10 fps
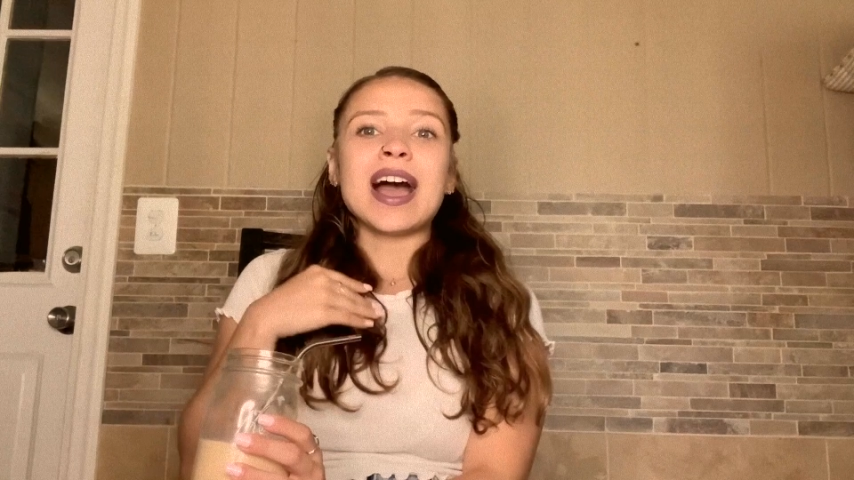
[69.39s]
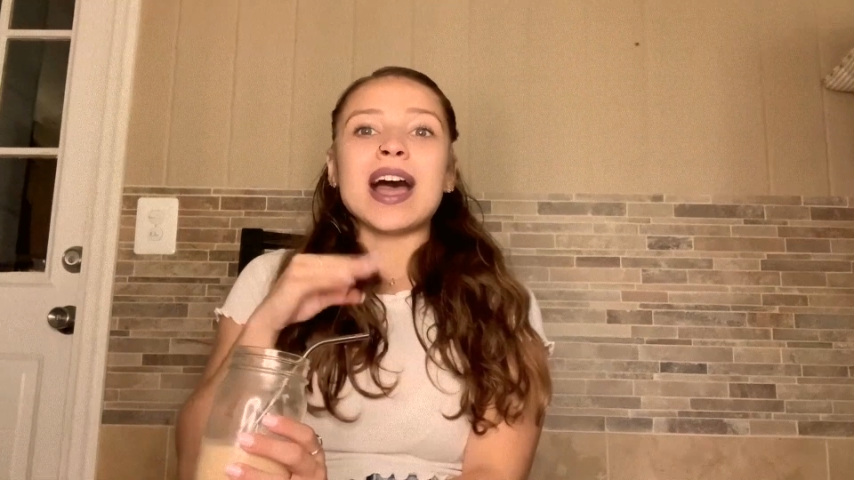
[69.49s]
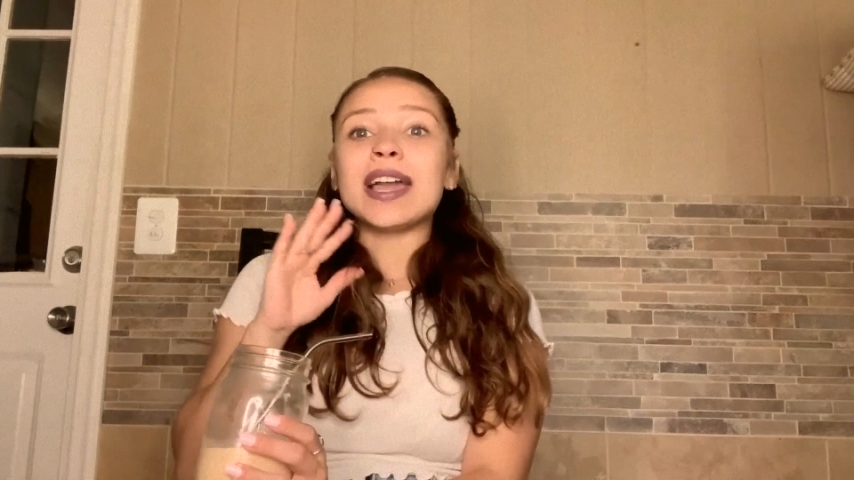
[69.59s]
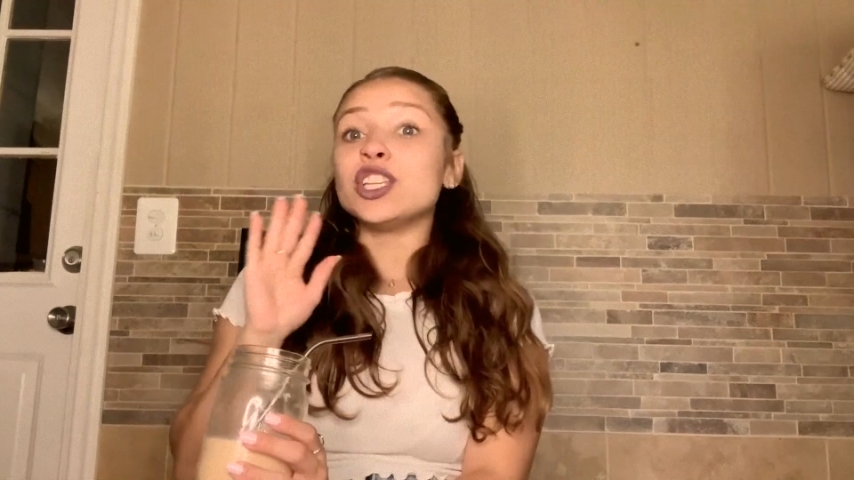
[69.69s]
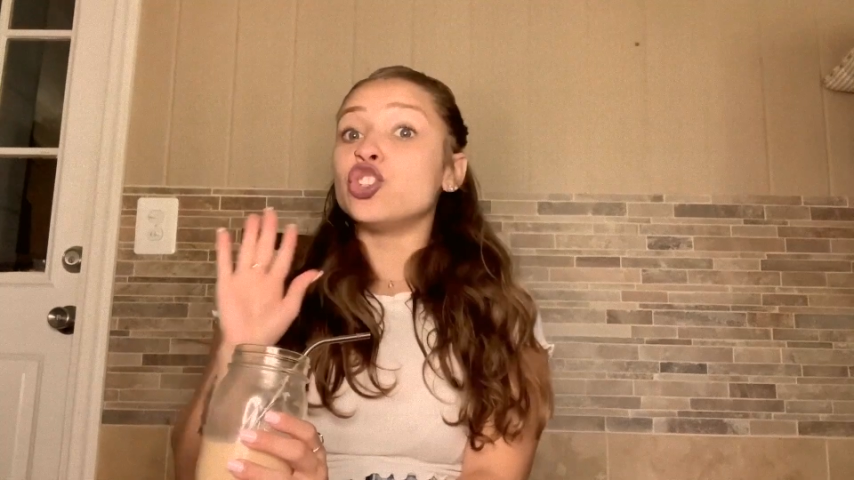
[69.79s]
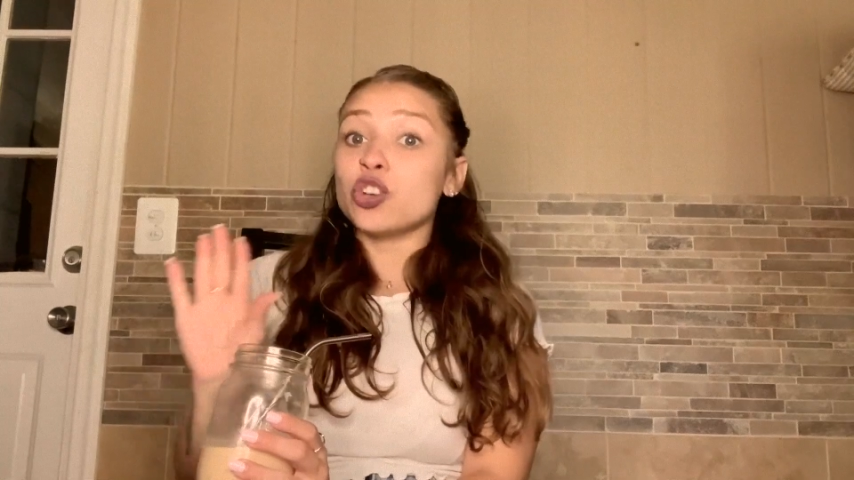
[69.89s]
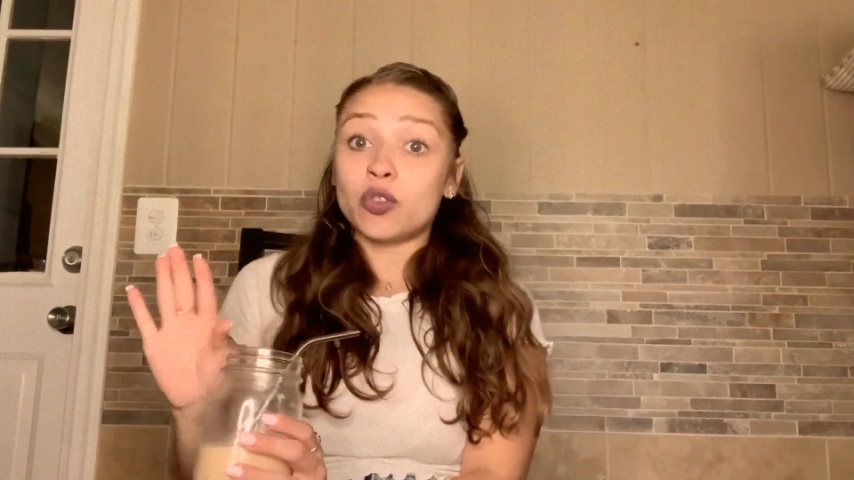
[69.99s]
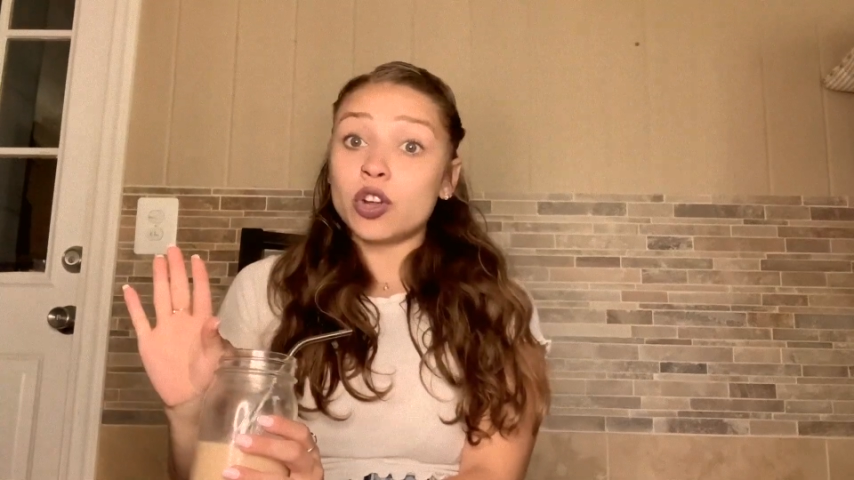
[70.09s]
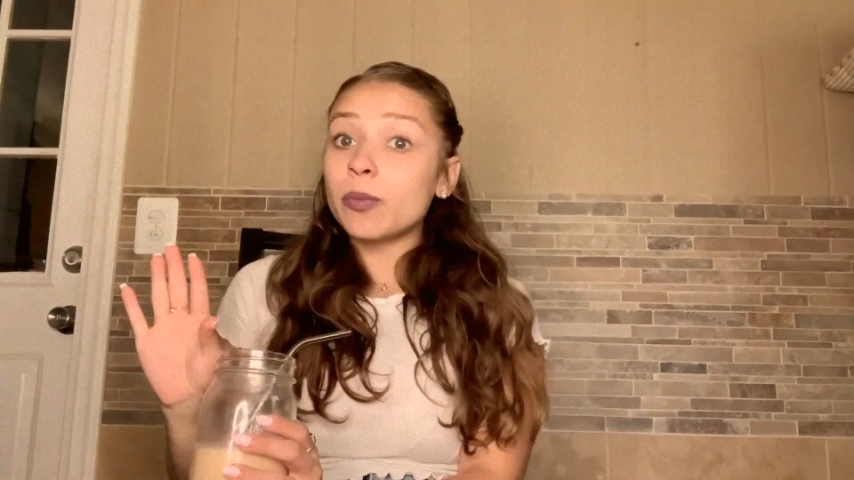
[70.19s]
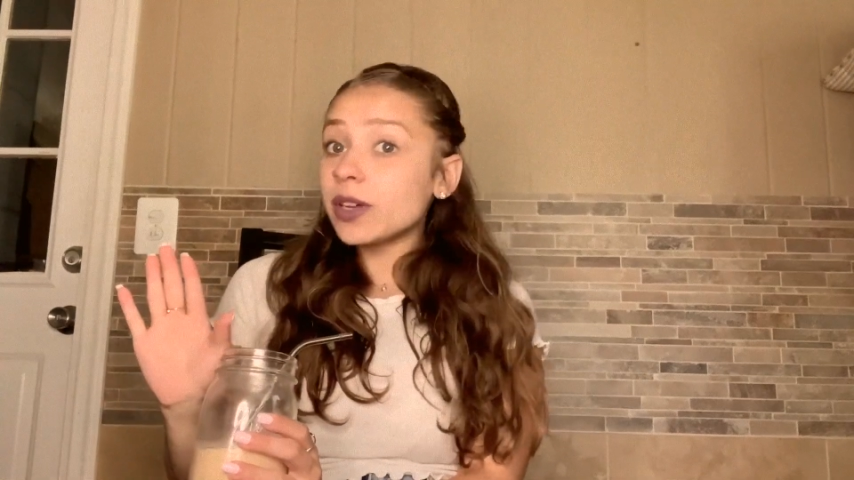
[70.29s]
I
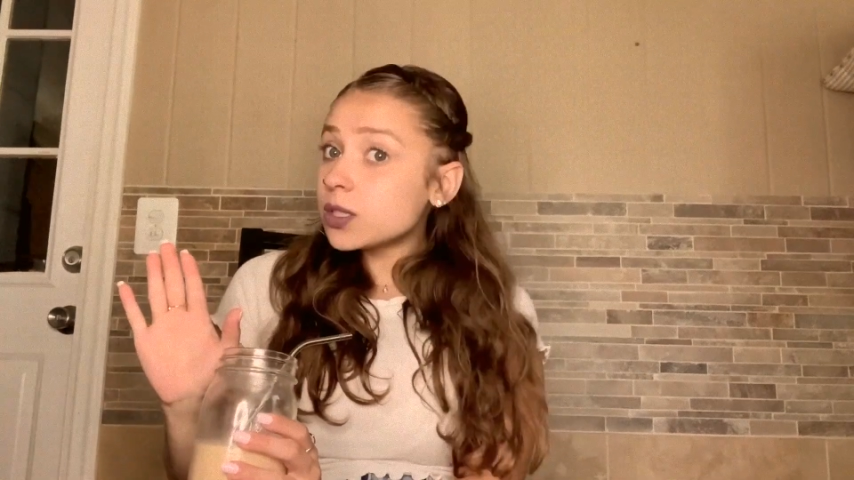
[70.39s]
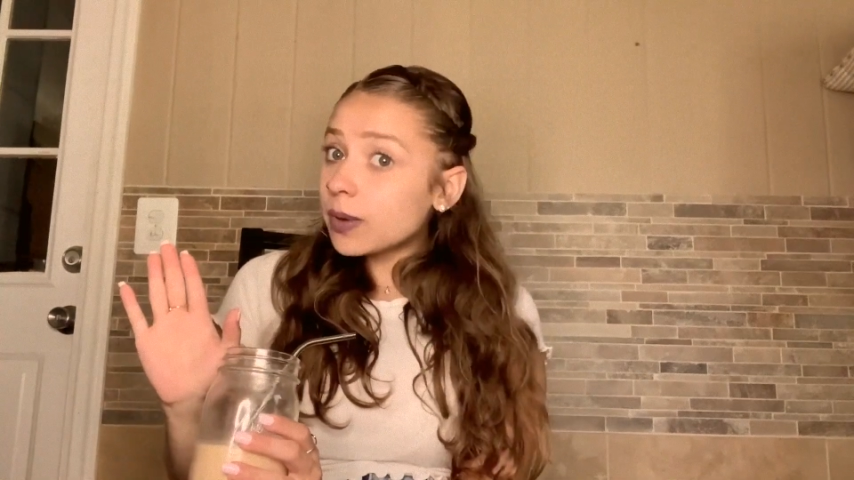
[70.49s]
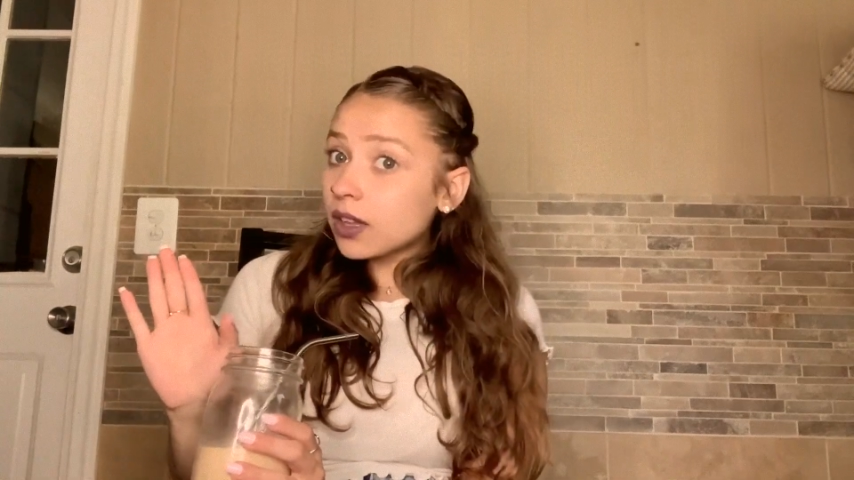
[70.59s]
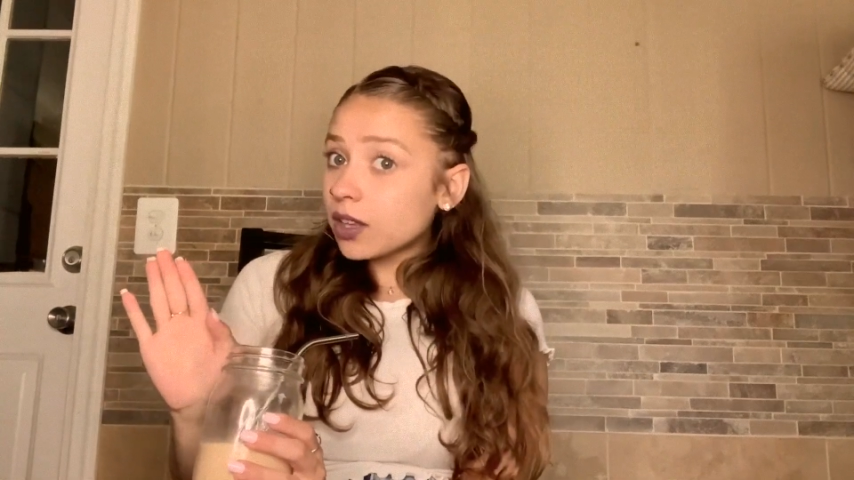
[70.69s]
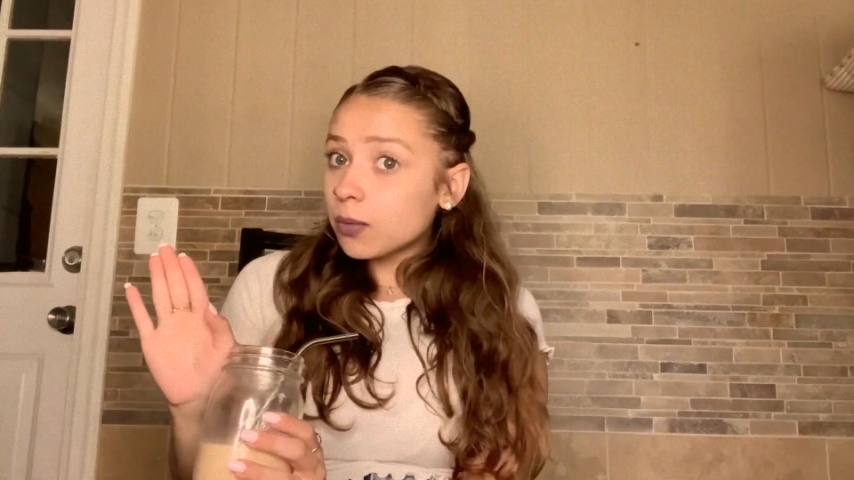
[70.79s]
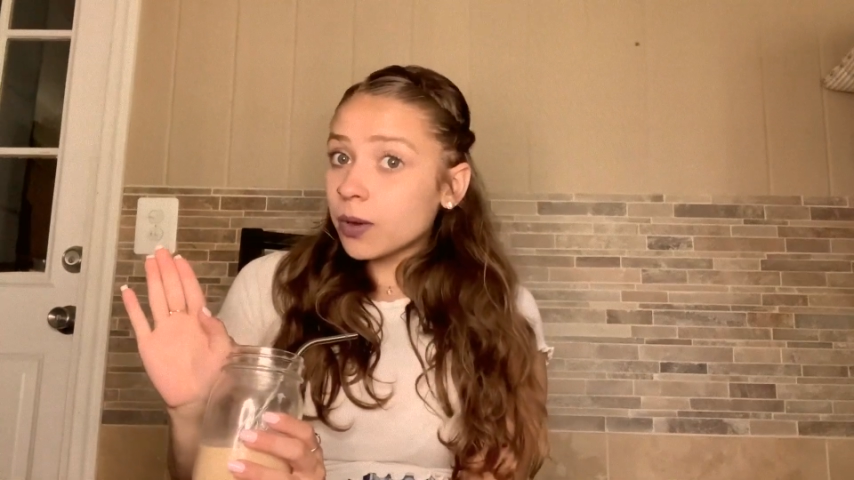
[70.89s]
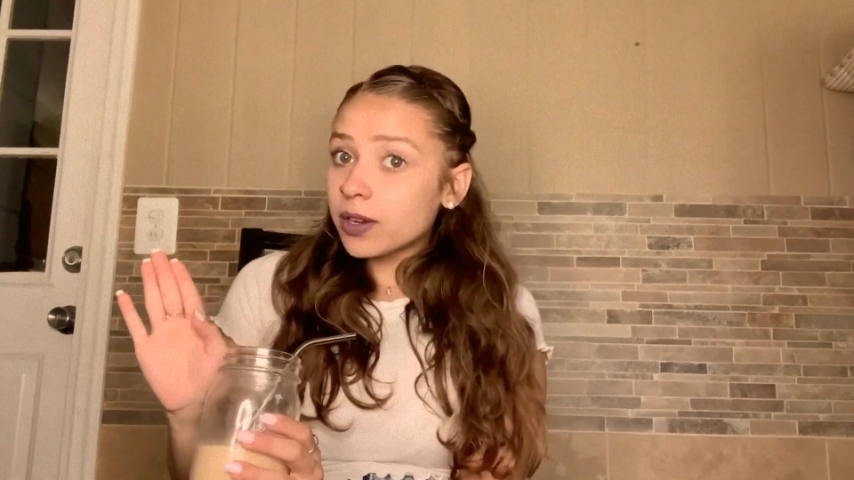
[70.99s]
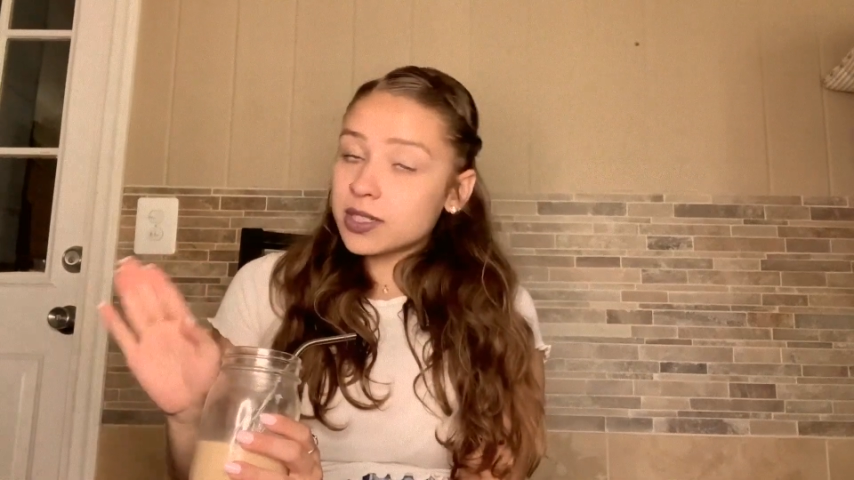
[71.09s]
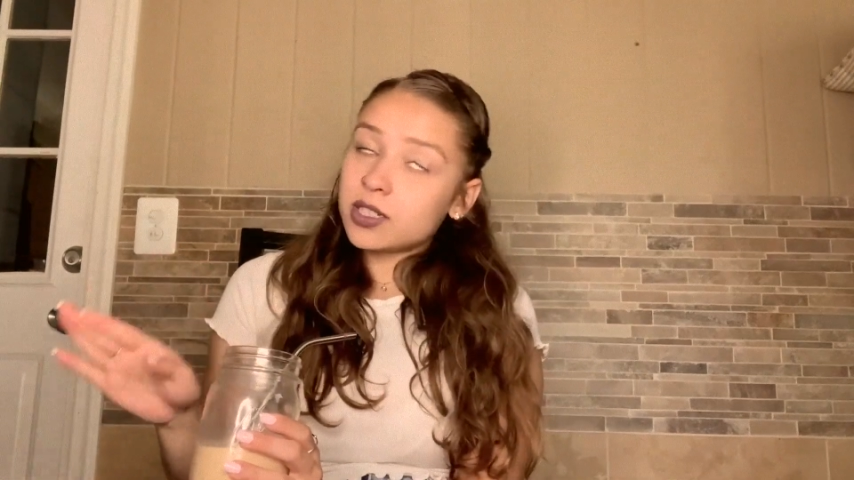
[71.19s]
don't know much about Libras.